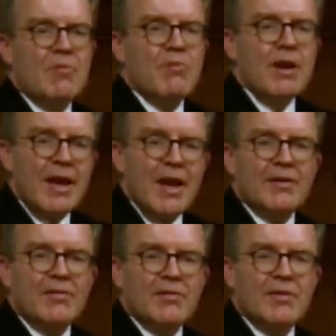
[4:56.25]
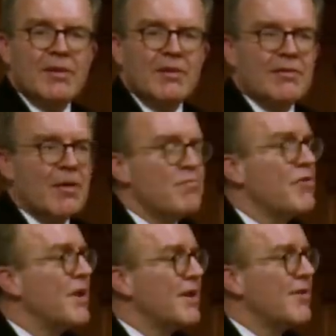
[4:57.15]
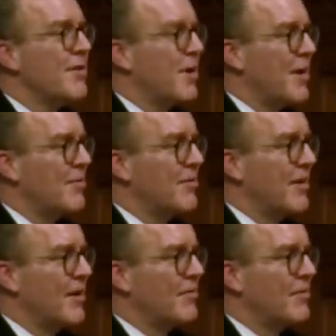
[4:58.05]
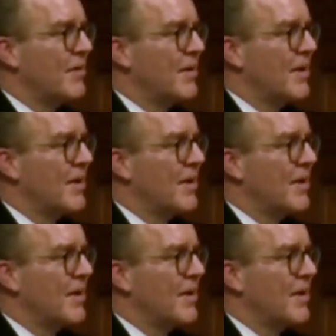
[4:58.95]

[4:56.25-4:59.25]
relaxed and pretty good about myself.